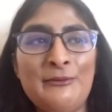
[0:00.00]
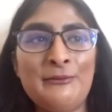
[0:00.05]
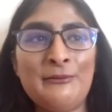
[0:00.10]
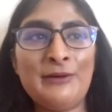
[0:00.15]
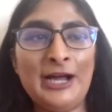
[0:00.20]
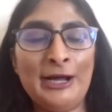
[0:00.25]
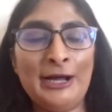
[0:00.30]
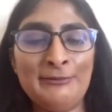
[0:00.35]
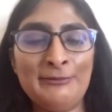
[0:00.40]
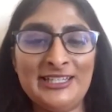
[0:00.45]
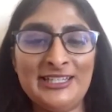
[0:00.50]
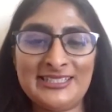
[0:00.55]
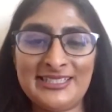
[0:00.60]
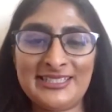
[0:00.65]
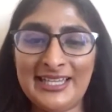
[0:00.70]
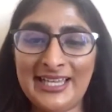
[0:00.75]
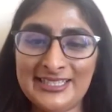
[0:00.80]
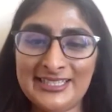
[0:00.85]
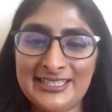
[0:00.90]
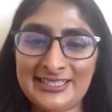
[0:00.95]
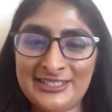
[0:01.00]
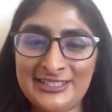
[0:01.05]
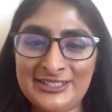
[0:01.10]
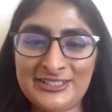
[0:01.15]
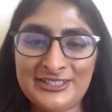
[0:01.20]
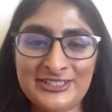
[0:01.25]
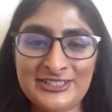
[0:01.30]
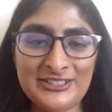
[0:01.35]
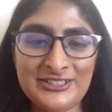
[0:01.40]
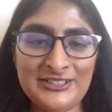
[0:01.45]
how many slides I
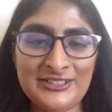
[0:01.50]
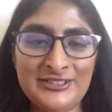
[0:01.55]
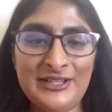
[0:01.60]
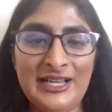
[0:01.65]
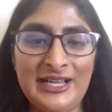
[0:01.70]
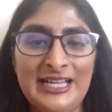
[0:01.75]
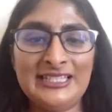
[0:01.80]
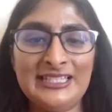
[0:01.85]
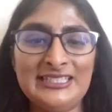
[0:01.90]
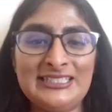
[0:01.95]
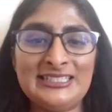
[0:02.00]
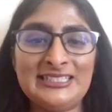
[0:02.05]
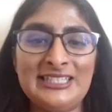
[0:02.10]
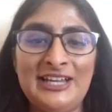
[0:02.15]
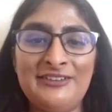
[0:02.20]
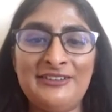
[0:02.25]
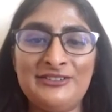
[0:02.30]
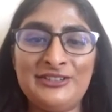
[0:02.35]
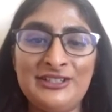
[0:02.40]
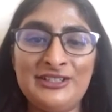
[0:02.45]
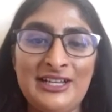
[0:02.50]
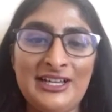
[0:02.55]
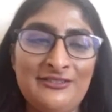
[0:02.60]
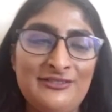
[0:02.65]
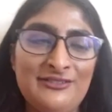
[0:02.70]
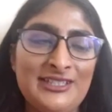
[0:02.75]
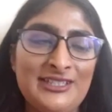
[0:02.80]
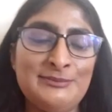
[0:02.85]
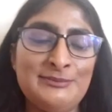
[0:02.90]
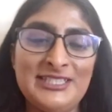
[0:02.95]
should do, and you have to have
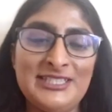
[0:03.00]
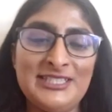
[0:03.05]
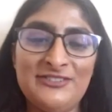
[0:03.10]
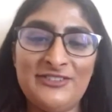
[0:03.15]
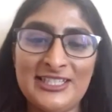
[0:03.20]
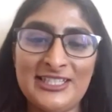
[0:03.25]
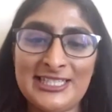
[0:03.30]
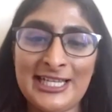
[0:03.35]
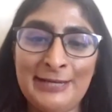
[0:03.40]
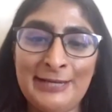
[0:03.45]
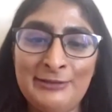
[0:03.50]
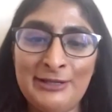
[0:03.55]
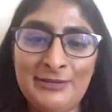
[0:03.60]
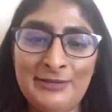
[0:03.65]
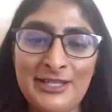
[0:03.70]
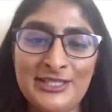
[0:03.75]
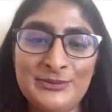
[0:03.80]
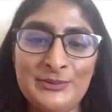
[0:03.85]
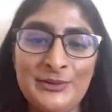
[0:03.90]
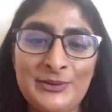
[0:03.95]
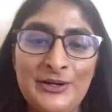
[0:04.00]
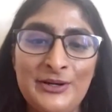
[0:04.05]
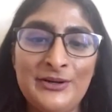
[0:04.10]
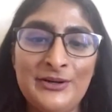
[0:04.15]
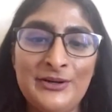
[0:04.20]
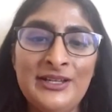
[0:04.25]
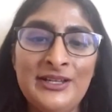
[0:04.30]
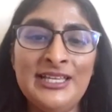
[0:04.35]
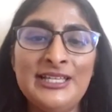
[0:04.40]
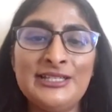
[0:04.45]
a specific time limit as well.
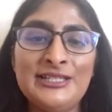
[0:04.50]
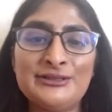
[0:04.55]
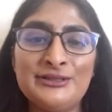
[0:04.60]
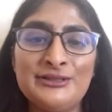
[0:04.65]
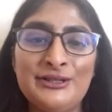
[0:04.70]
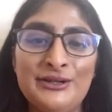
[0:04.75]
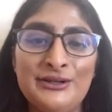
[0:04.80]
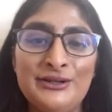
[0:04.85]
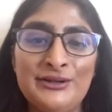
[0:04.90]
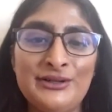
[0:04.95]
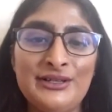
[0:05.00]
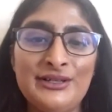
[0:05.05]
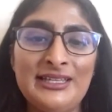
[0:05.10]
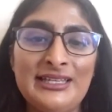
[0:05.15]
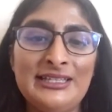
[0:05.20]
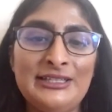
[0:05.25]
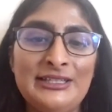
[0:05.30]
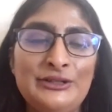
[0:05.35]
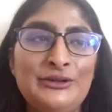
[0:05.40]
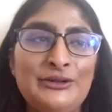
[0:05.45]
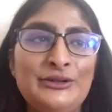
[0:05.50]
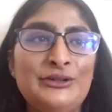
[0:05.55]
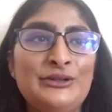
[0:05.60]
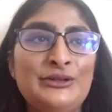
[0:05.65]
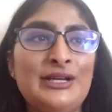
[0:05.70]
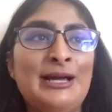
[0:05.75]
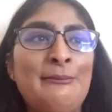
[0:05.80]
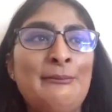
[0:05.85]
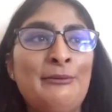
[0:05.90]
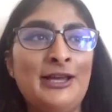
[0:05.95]
So you
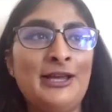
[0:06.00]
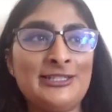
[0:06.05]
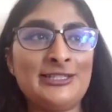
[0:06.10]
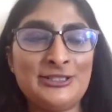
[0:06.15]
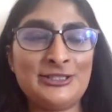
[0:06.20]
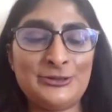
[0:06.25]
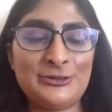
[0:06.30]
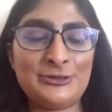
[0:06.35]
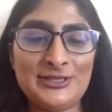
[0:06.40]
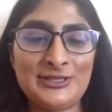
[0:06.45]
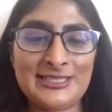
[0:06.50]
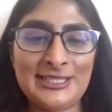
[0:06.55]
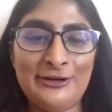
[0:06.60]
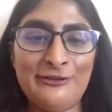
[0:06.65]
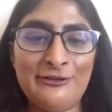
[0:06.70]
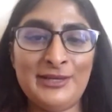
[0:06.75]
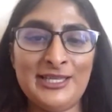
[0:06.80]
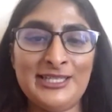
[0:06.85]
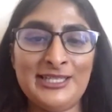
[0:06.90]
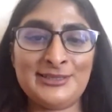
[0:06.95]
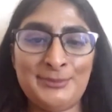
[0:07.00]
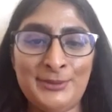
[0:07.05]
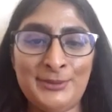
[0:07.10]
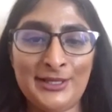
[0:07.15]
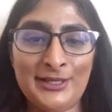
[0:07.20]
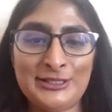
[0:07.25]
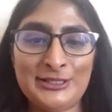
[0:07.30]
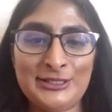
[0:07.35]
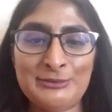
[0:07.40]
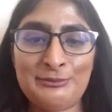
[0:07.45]
can practice yourself, but it's
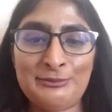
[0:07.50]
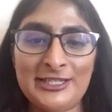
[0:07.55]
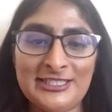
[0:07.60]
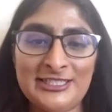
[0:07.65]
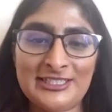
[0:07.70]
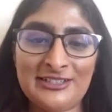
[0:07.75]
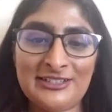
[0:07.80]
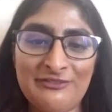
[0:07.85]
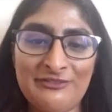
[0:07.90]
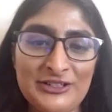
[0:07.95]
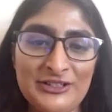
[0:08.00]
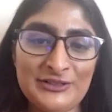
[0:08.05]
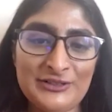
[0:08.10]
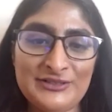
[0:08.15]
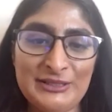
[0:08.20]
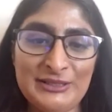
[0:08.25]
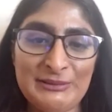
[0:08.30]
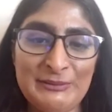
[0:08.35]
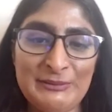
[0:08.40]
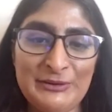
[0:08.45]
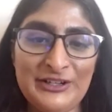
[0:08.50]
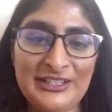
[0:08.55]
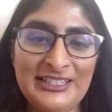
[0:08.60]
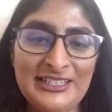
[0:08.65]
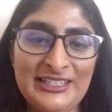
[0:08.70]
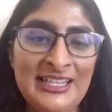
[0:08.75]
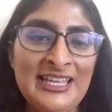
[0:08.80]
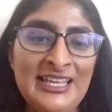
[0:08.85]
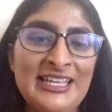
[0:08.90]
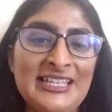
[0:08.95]
better to practice in front of someone.
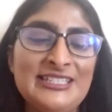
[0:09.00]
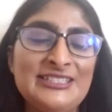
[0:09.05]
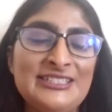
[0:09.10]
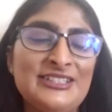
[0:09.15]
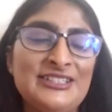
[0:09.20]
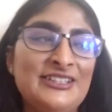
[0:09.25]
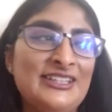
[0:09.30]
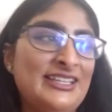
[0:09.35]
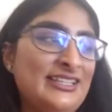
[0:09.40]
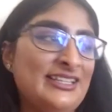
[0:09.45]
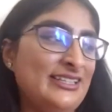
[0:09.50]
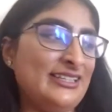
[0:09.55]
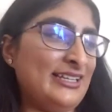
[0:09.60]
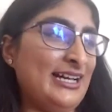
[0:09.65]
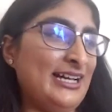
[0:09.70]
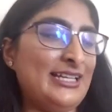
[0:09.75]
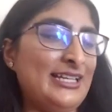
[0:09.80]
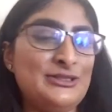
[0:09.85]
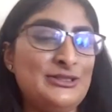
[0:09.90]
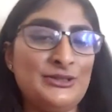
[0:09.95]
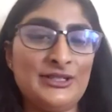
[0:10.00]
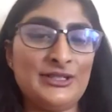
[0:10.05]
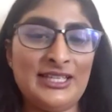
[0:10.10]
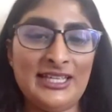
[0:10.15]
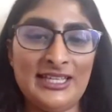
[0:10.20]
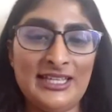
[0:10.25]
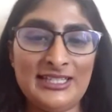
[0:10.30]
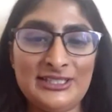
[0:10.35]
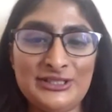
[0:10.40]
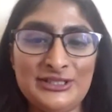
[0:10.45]
So then I took
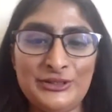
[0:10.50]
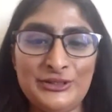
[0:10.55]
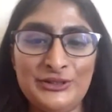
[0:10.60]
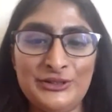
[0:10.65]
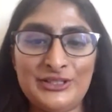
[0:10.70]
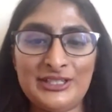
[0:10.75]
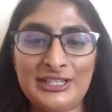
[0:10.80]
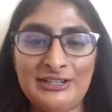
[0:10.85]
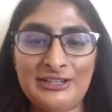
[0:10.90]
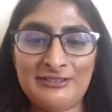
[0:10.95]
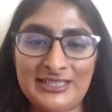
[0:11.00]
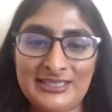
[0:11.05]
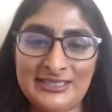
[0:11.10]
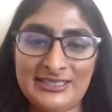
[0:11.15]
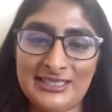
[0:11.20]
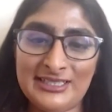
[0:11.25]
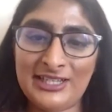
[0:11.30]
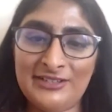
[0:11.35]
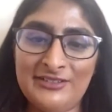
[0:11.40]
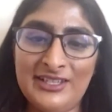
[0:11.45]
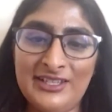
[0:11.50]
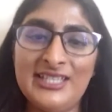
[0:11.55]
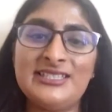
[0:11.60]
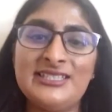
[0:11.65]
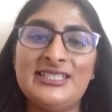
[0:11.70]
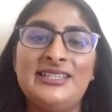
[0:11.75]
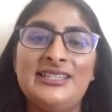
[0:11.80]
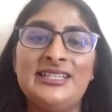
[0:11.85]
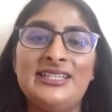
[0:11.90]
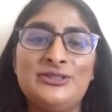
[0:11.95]
it to the career service
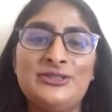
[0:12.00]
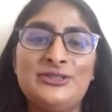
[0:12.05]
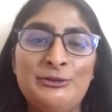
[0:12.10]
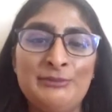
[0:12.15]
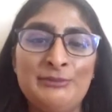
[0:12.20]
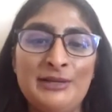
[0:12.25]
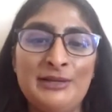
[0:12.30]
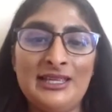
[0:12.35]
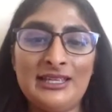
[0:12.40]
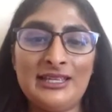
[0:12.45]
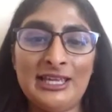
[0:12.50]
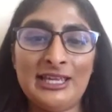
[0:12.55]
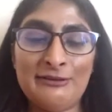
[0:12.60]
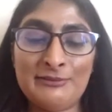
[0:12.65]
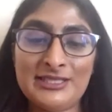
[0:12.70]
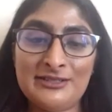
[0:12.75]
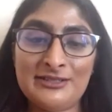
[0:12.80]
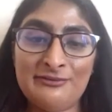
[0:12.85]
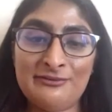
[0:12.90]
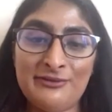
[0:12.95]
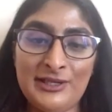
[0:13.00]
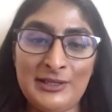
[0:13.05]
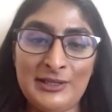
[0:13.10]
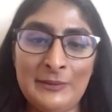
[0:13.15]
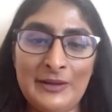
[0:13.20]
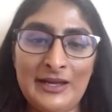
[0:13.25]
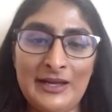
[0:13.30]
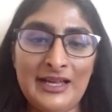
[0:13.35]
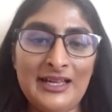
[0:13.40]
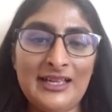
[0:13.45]
and they gave me some
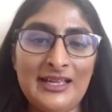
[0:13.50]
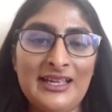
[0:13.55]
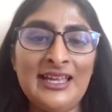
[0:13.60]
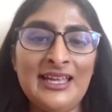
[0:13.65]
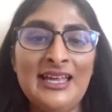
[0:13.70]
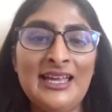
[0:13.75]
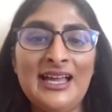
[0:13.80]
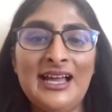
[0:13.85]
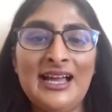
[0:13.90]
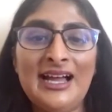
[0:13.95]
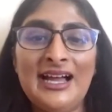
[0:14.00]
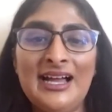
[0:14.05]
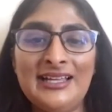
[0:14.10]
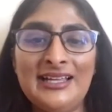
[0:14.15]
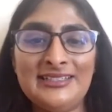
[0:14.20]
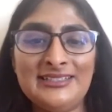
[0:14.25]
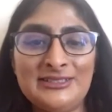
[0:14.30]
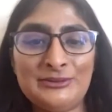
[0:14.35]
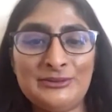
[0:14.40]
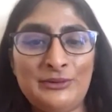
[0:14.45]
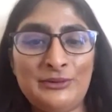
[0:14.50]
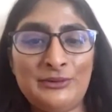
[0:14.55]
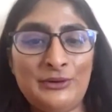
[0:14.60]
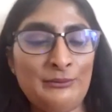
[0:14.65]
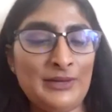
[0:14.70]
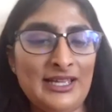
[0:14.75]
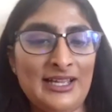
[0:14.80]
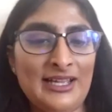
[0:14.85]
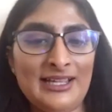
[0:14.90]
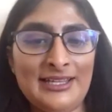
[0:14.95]
feedback and on
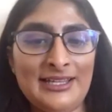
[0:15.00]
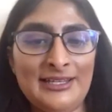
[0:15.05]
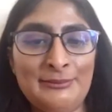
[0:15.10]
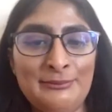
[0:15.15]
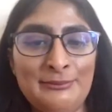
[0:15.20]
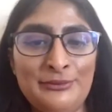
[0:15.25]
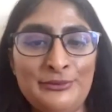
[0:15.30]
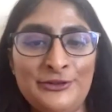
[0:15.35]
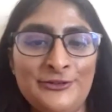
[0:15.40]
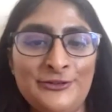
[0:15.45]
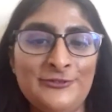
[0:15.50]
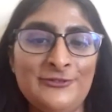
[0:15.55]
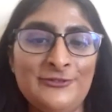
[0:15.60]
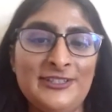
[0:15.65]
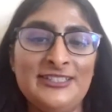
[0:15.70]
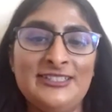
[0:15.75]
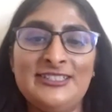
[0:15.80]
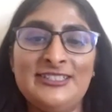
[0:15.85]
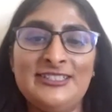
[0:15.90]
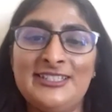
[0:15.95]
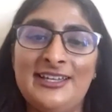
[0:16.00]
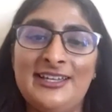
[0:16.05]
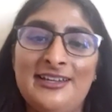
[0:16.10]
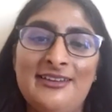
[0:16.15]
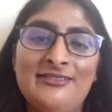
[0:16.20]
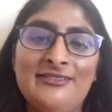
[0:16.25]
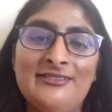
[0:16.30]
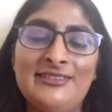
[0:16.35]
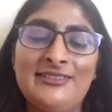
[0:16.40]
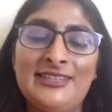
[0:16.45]
where I can improve, and yeah,
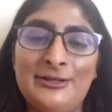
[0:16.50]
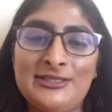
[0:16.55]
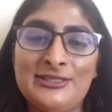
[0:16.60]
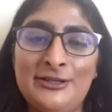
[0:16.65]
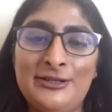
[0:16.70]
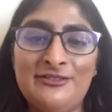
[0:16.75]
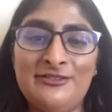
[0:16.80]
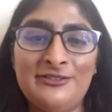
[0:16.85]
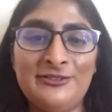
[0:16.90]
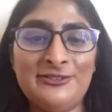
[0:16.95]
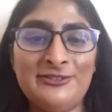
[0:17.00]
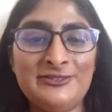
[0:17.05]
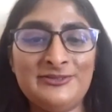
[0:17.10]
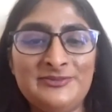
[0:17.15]
that was helpful.